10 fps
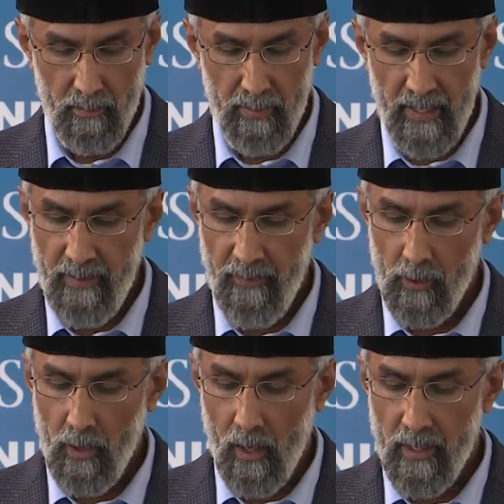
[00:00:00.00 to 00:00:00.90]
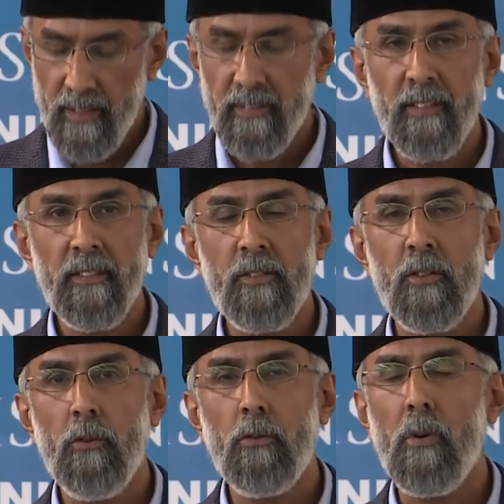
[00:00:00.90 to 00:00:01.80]
Belief in God has
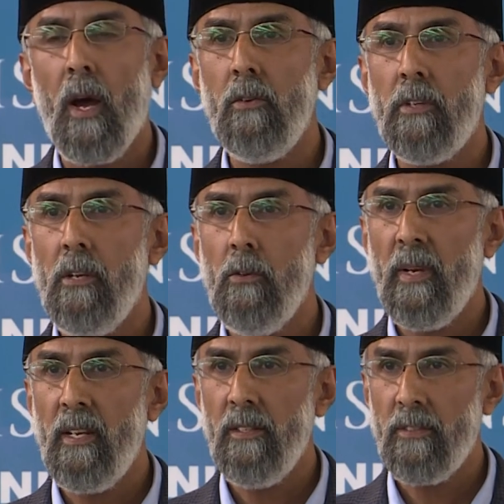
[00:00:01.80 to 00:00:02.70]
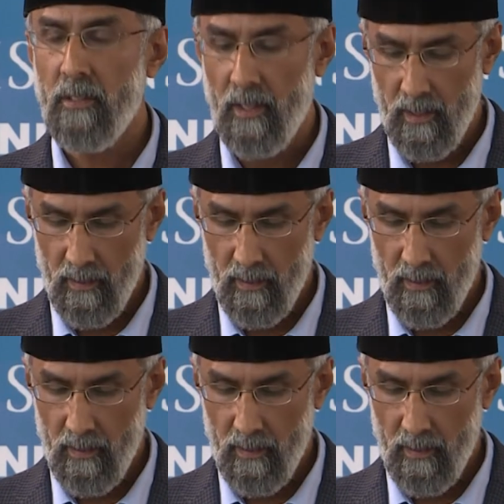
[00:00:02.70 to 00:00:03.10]
existed throughout human history.